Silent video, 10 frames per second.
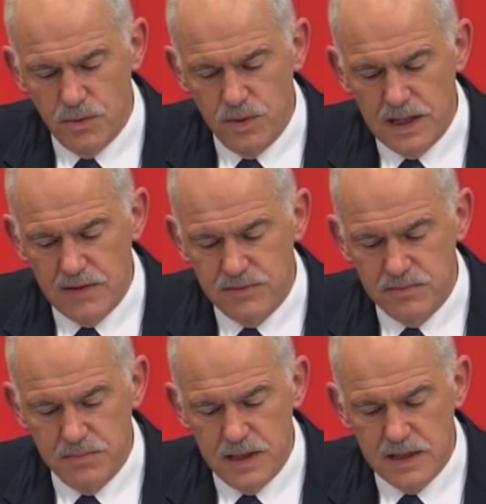We
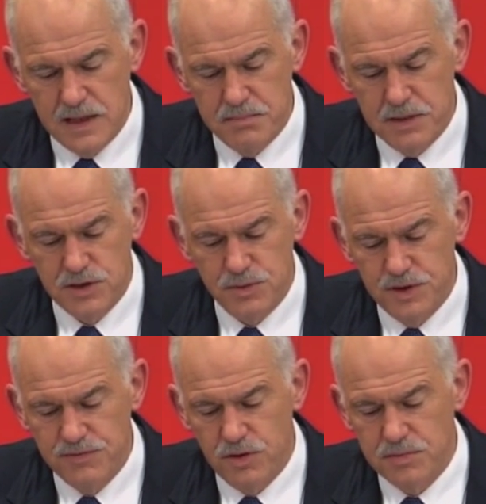have made a budget
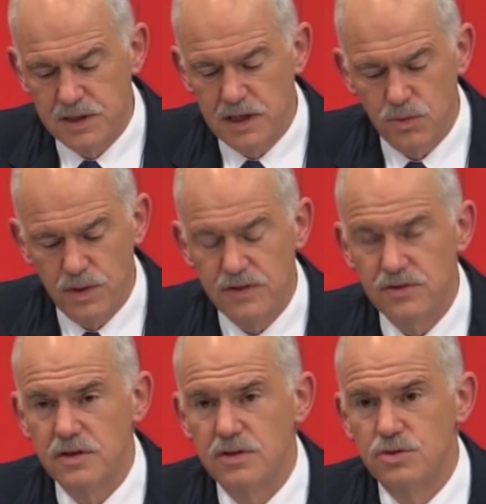reform to cut
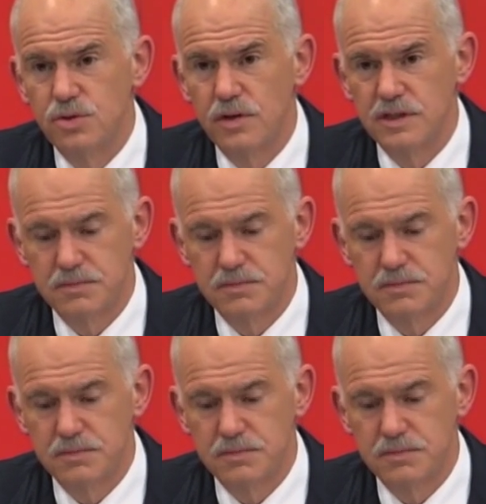waste and control